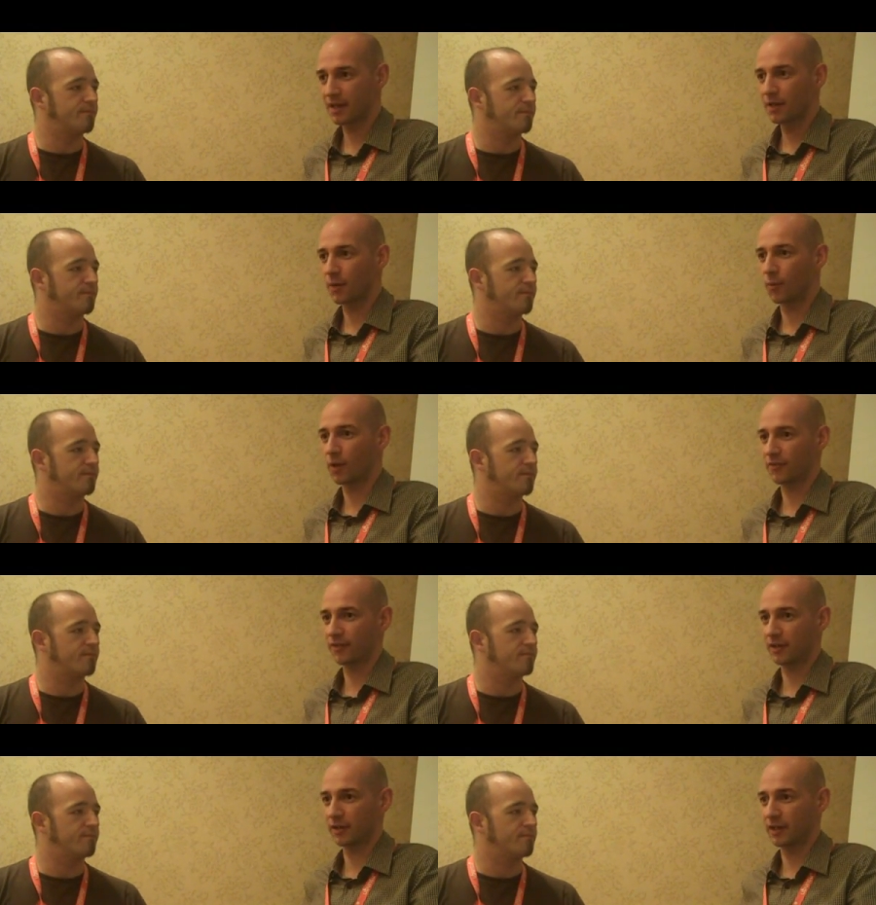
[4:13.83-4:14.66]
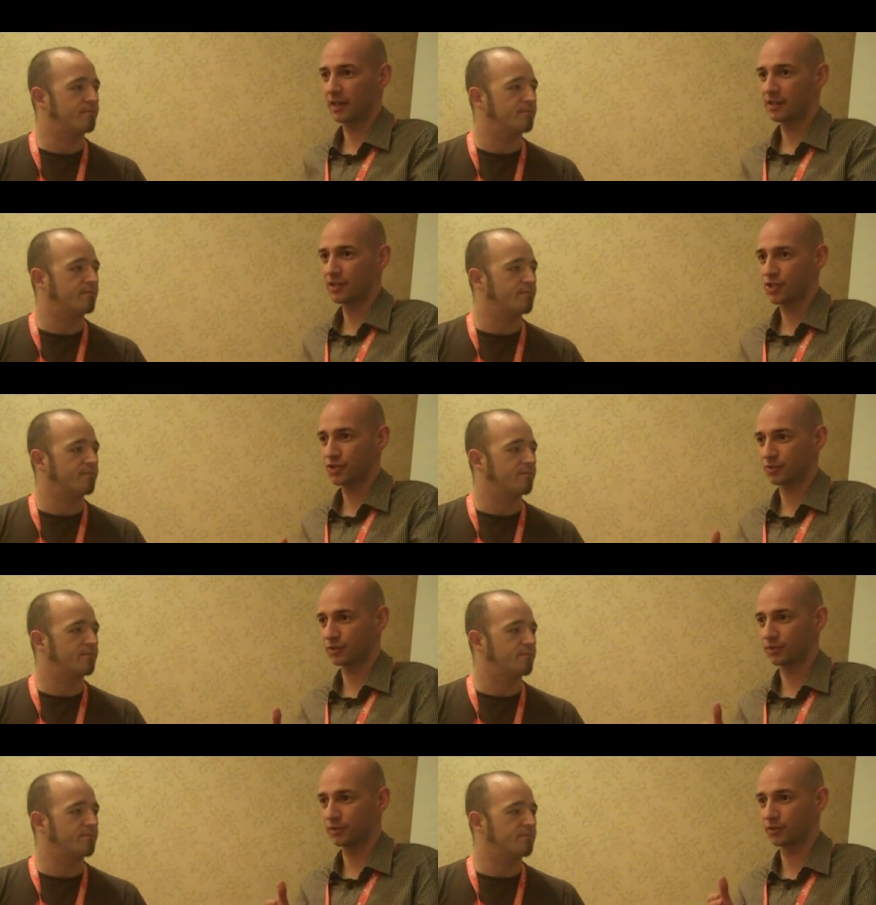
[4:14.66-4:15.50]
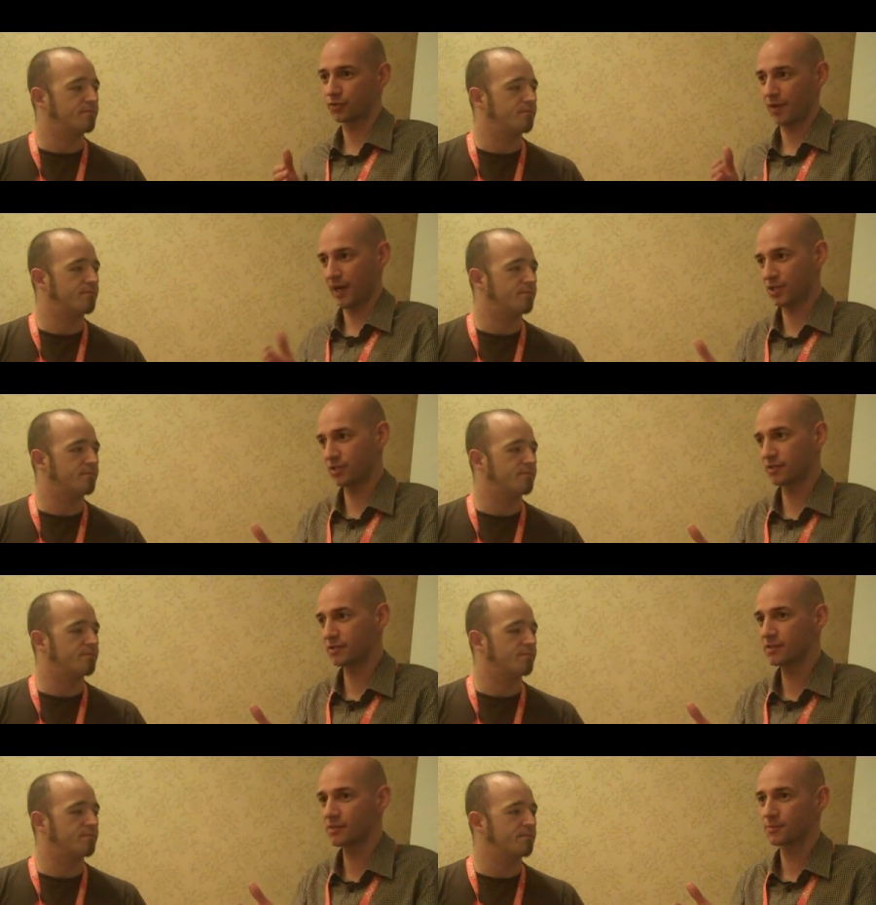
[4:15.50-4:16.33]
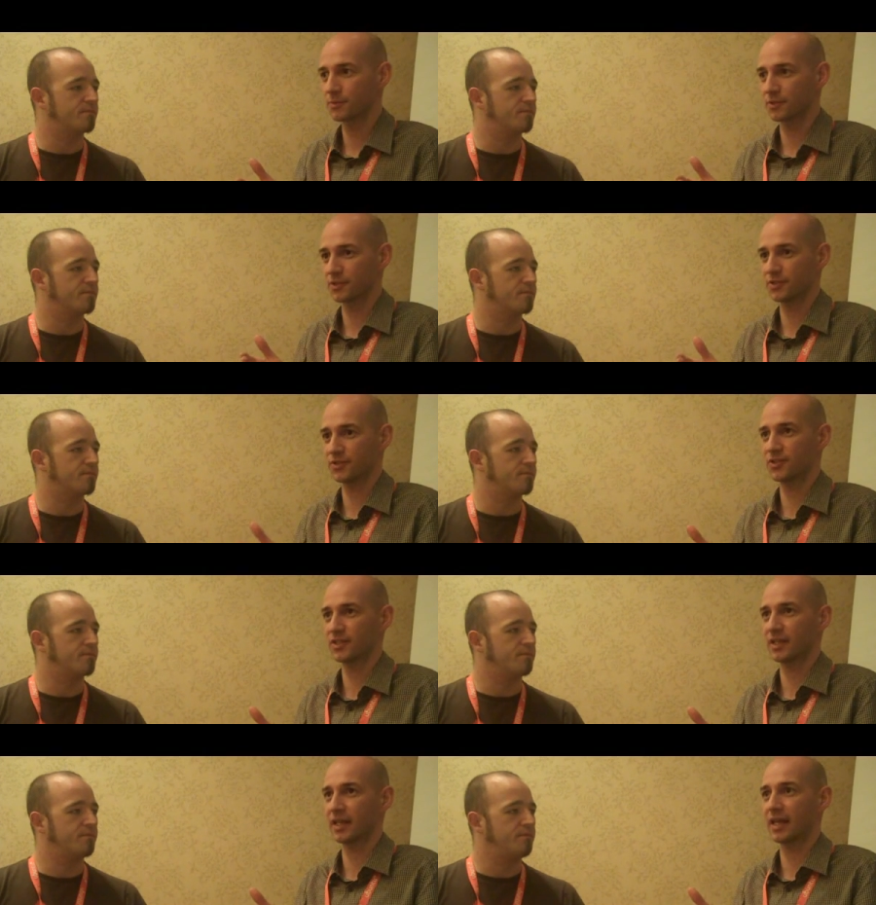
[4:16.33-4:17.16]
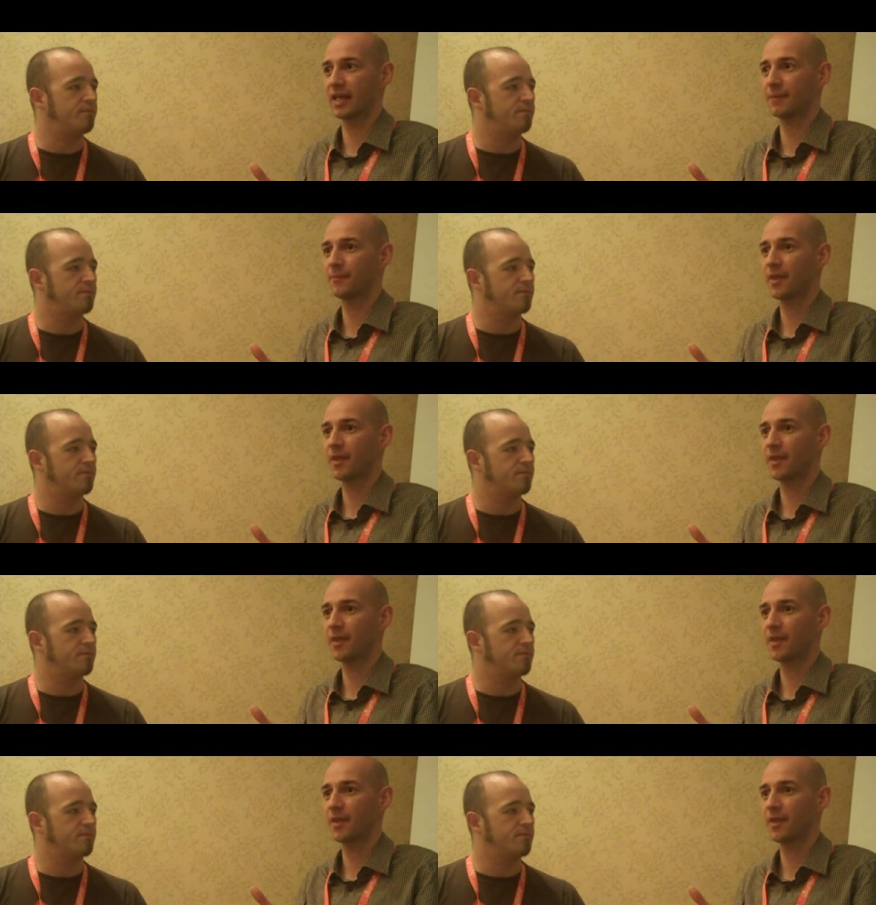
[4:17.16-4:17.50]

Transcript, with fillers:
Speaker 1: one of our initial directions was to say